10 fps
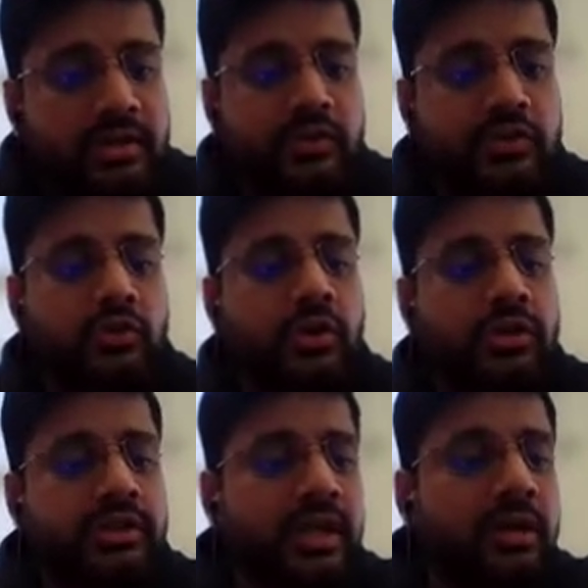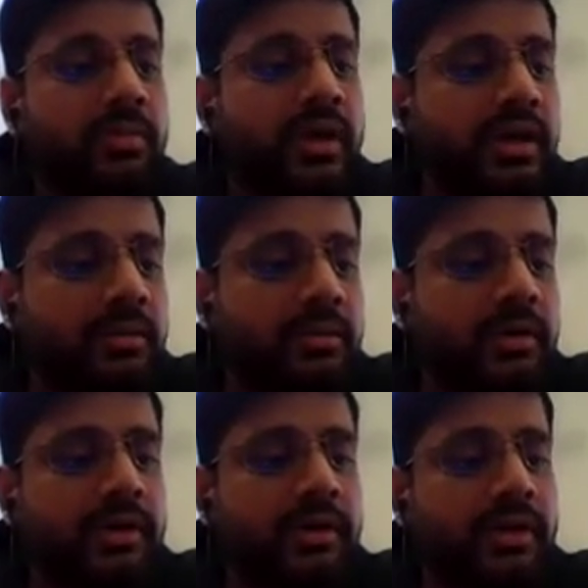If it's not, this can be
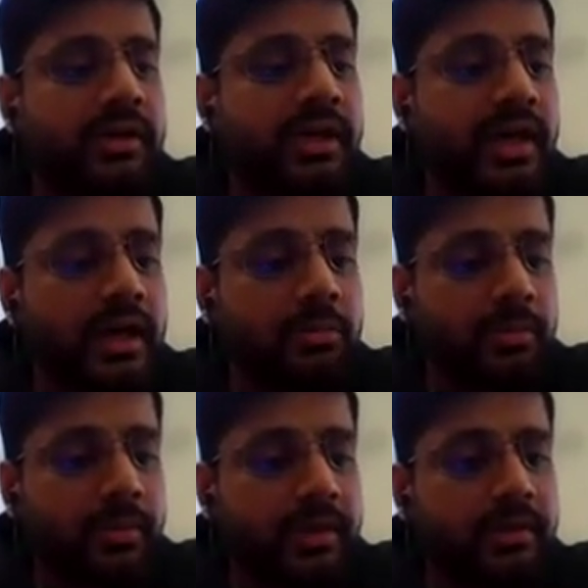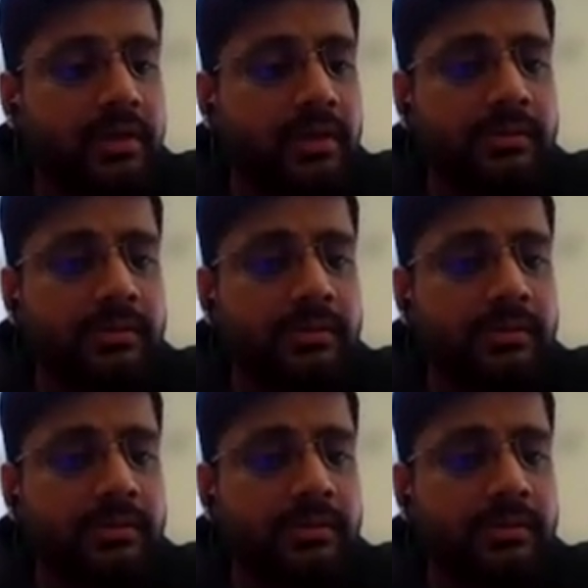enabled in the admin panel.